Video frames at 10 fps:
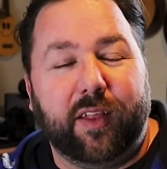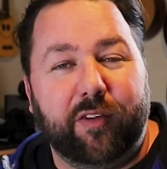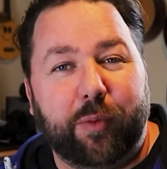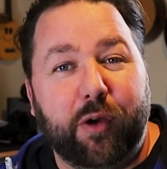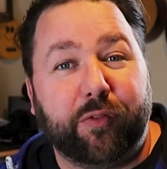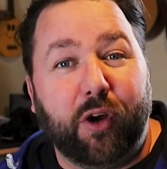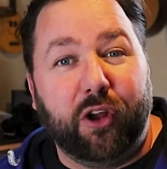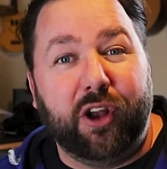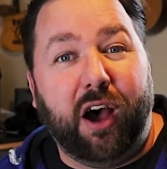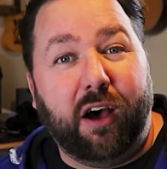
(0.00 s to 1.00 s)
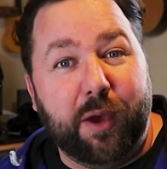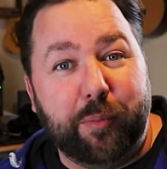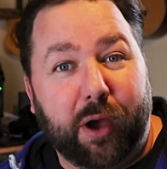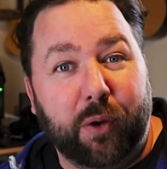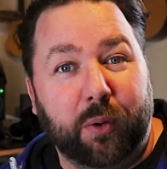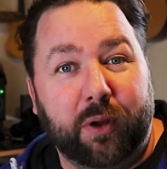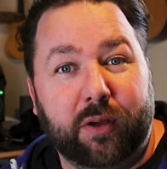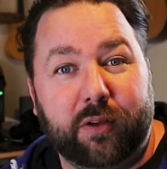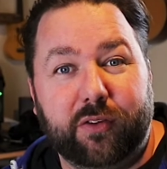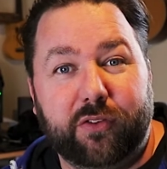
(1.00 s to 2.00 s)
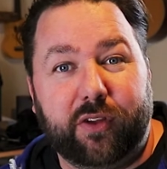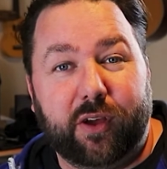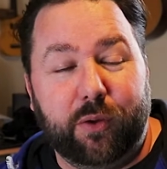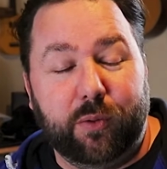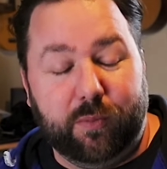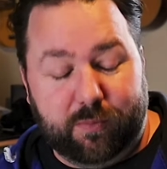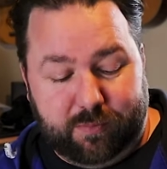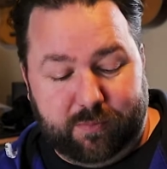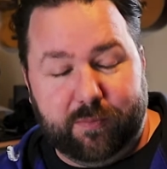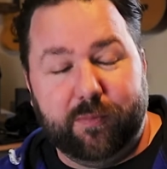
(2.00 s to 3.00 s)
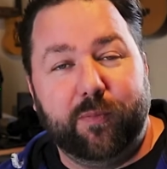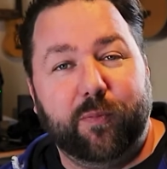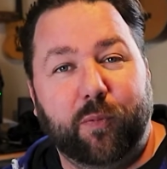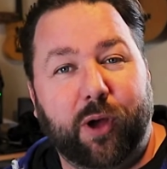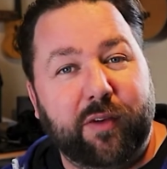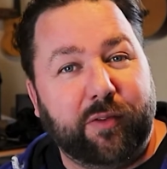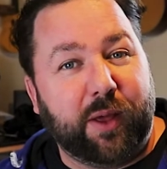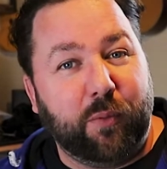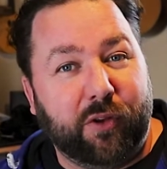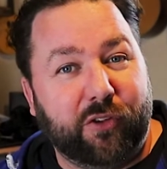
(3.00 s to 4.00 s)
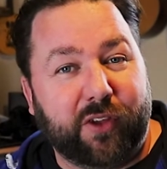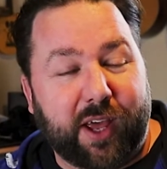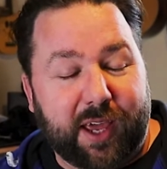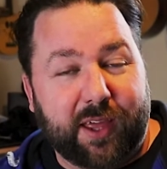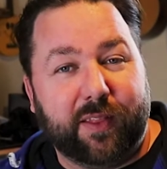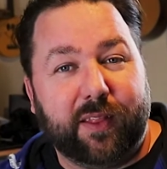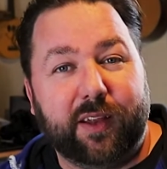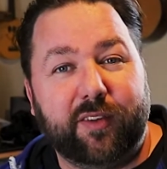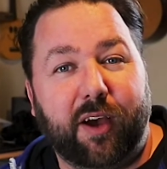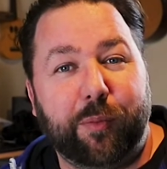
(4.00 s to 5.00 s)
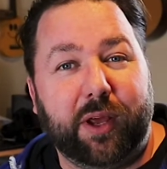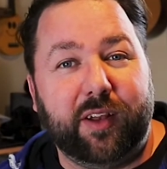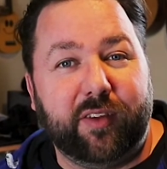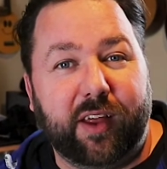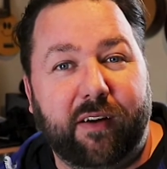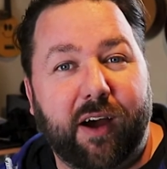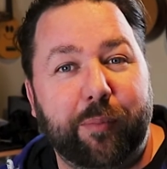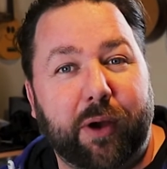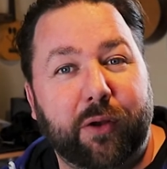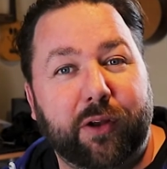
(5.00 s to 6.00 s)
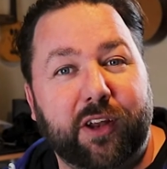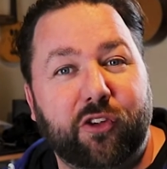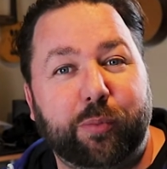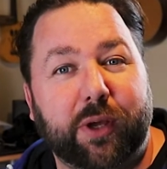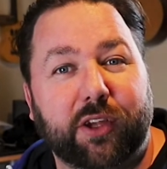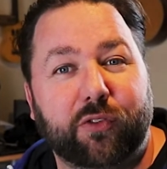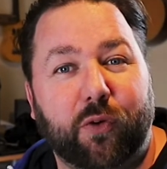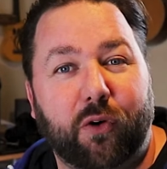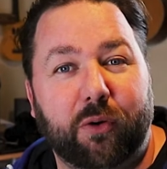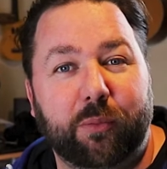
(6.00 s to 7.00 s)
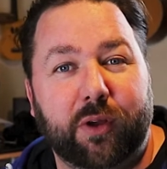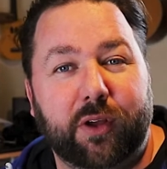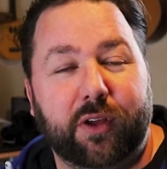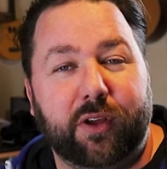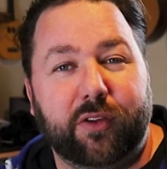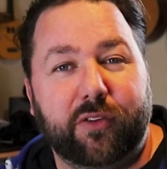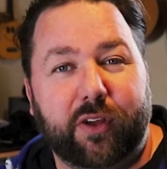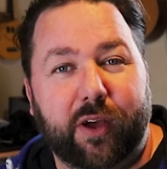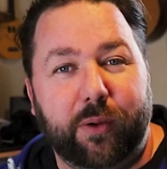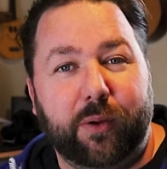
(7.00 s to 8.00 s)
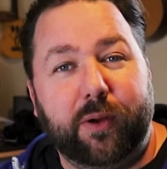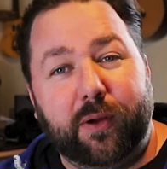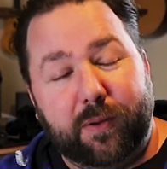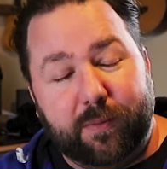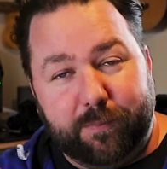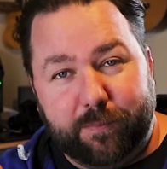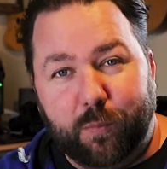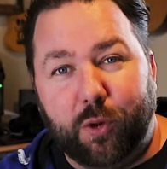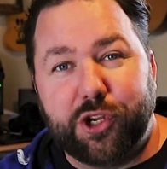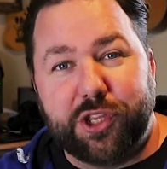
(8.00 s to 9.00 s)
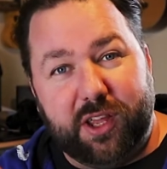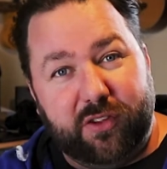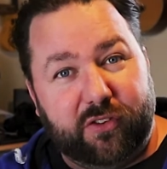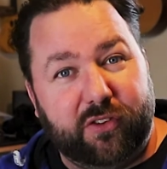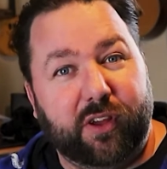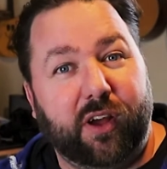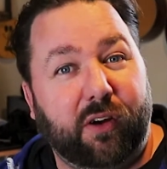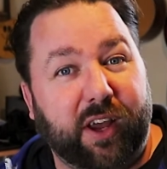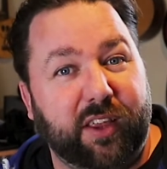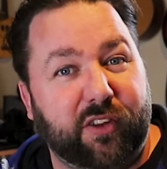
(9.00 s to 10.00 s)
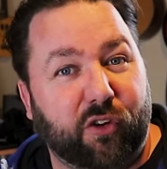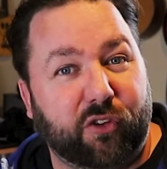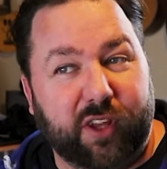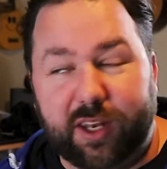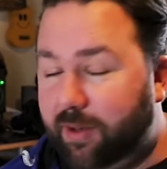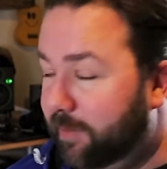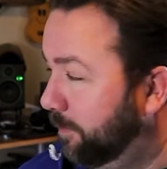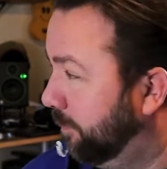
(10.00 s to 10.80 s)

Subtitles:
They've both got an eye bone, so whatever they want to say, they type it into their eye bone and it speaks for them. So, watch this. I'll get the dogs in.